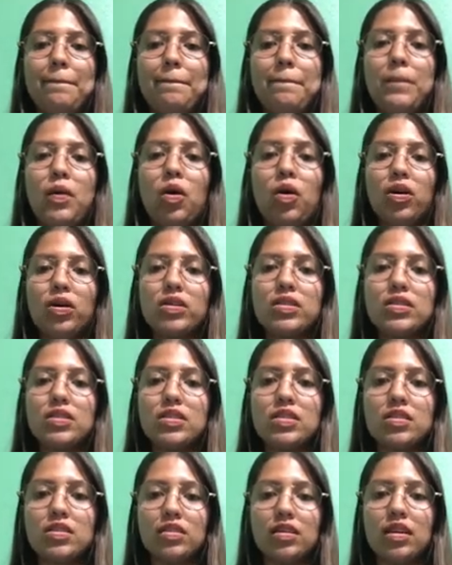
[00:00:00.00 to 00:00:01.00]

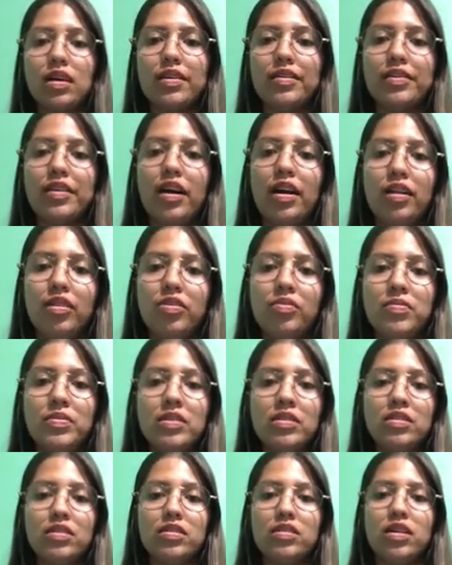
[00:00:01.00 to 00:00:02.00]
parts and
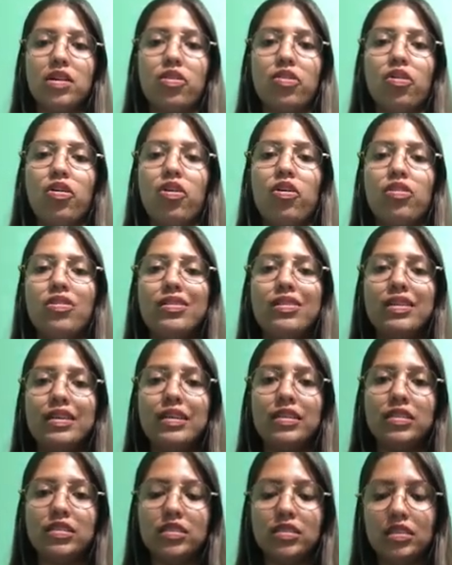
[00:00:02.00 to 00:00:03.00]
elements that are all
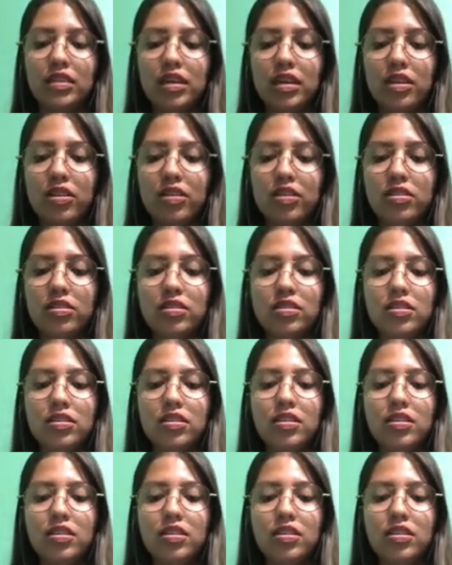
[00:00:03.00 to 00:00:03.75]
linked together,